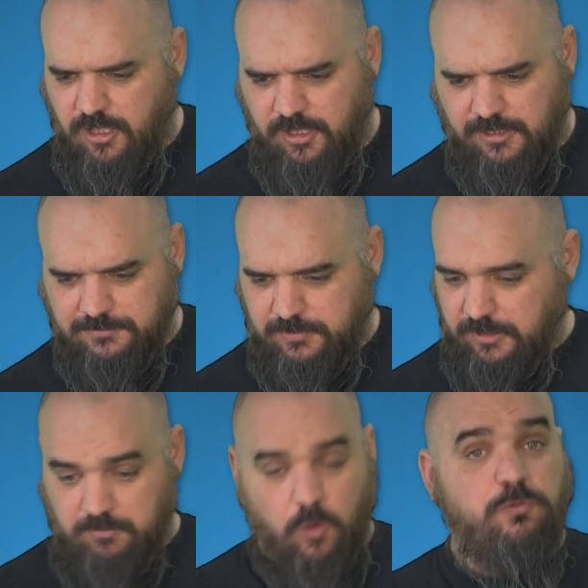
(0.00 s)
Uh,
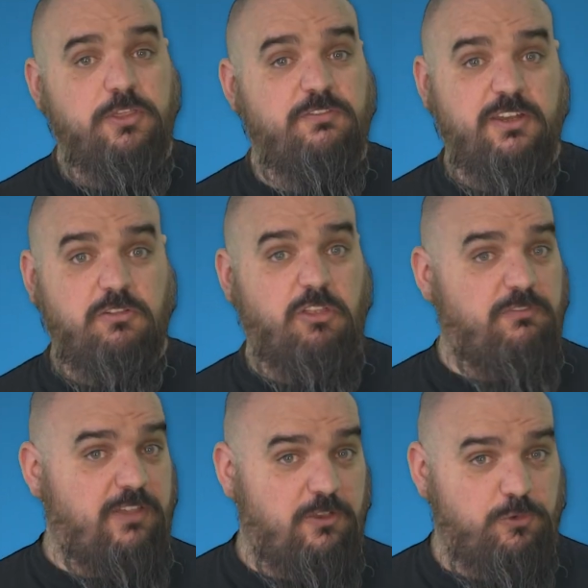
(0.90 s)
hopefully you find a lot
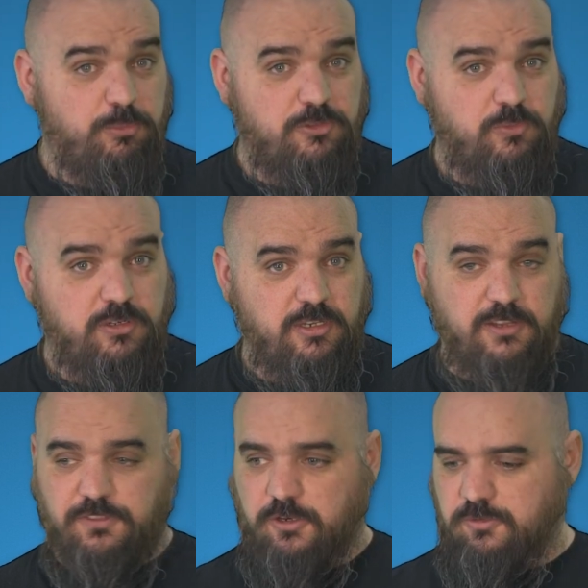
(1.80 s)
of value from this one.
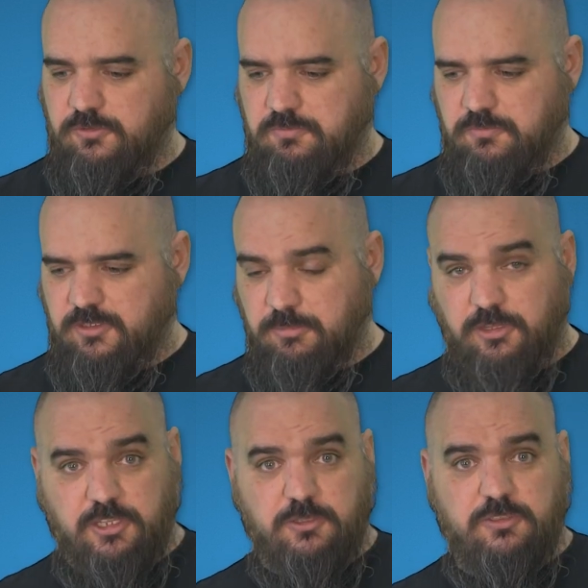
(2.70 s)
If there's
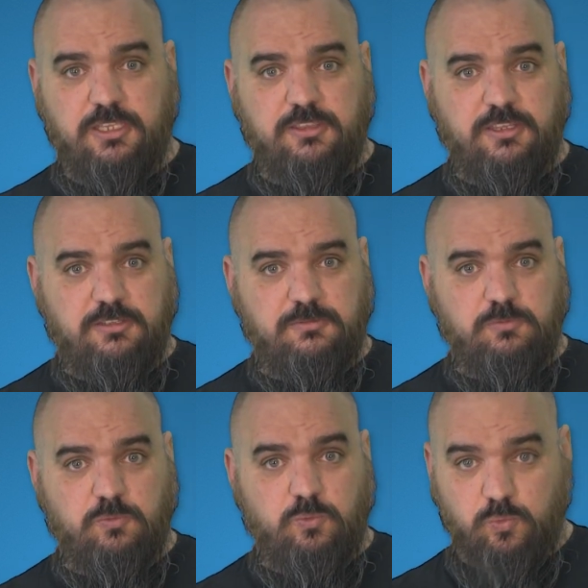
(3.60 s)
something that you think that
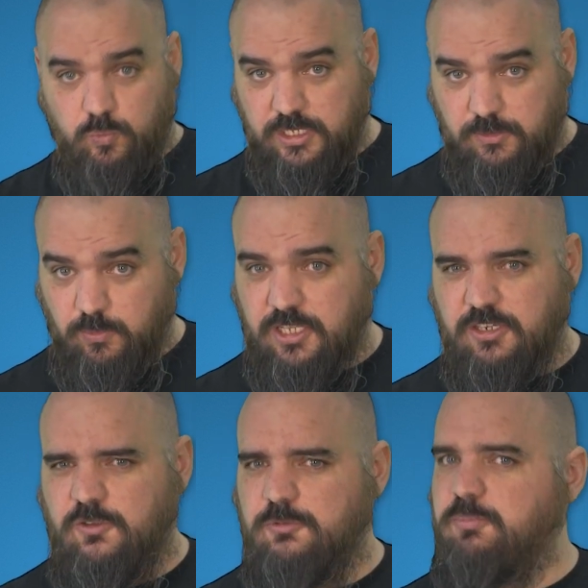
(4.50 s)
we, we could
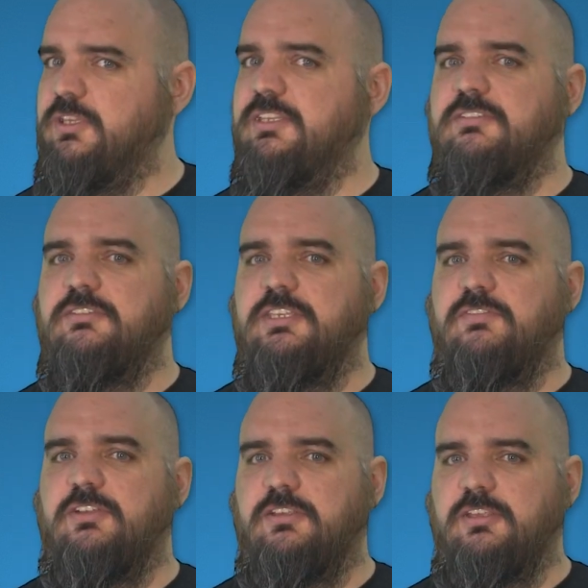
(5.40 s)
use, please
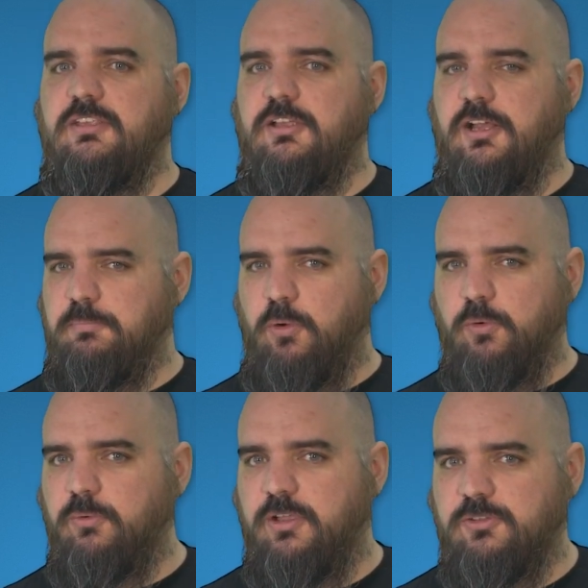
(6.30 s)
give a uh, pull
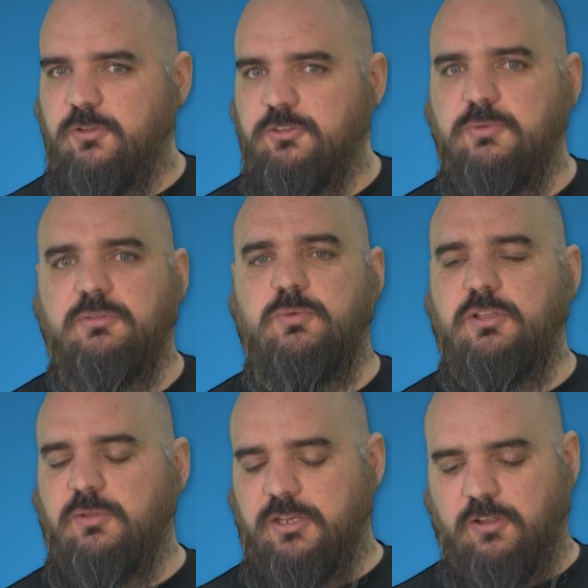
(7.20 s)
request to us. We, we
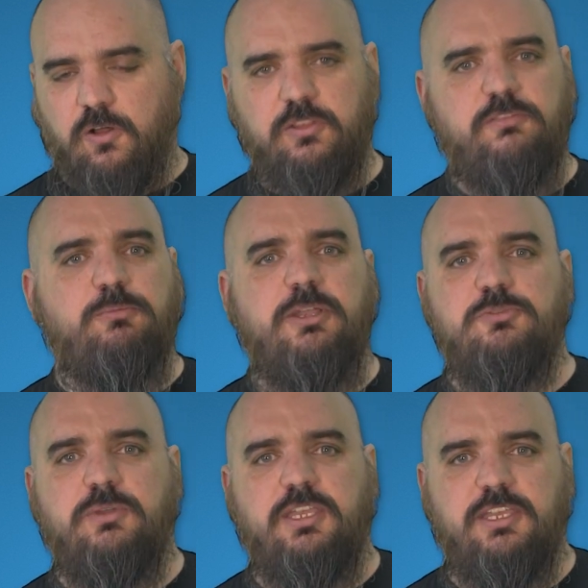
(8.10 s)
want all the
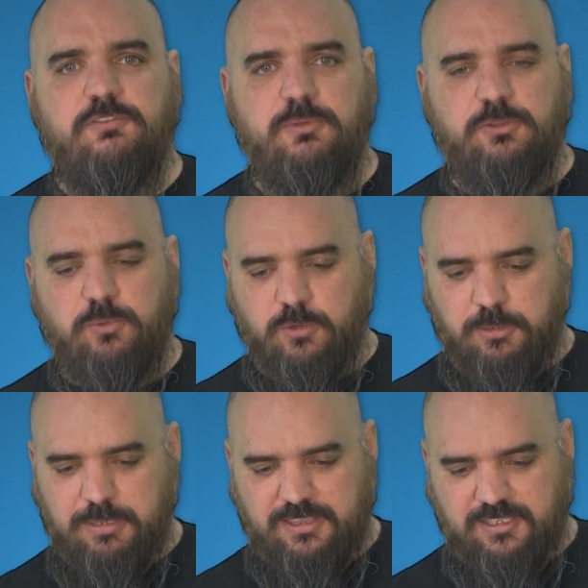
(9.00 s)
information we can get from this. We want
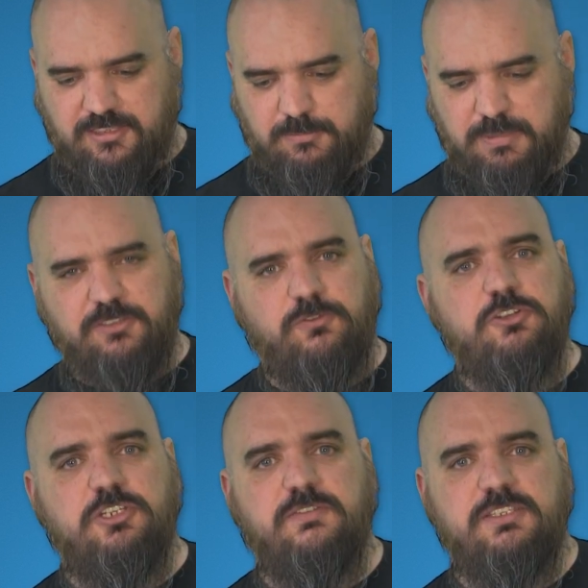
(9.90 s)
to make this the best
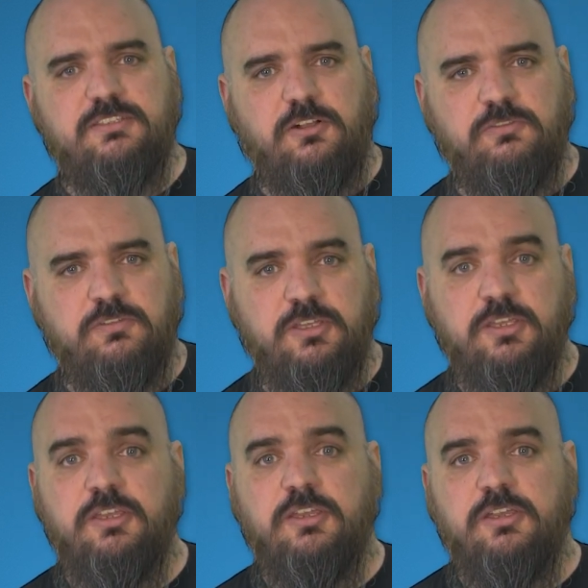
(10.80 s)
version of itself.
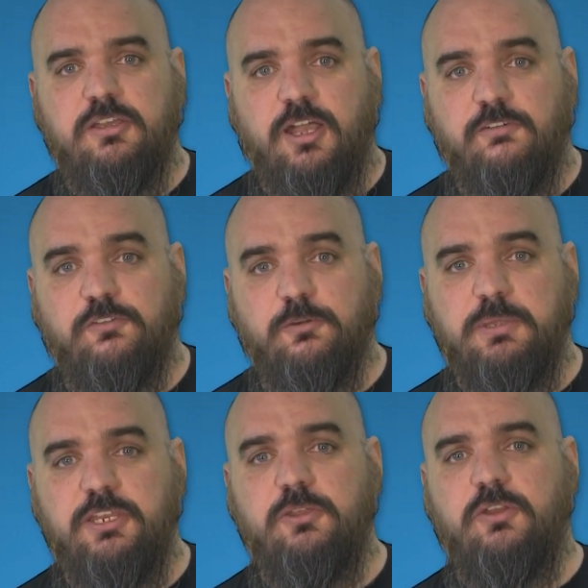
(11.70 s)
Uh, for
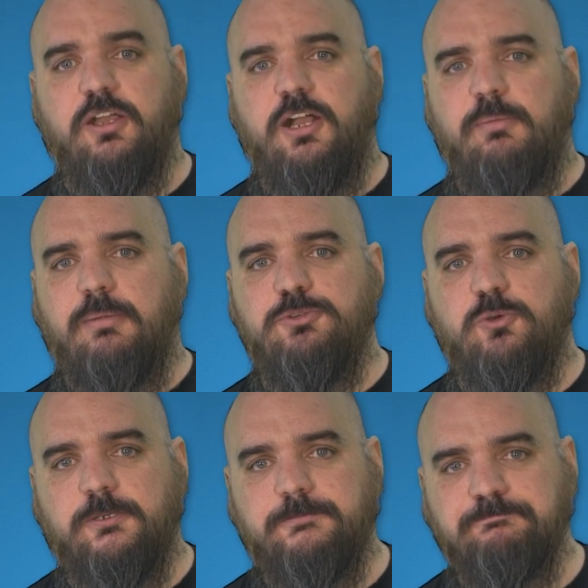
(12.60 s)
PDQ.com, I'm Jordan.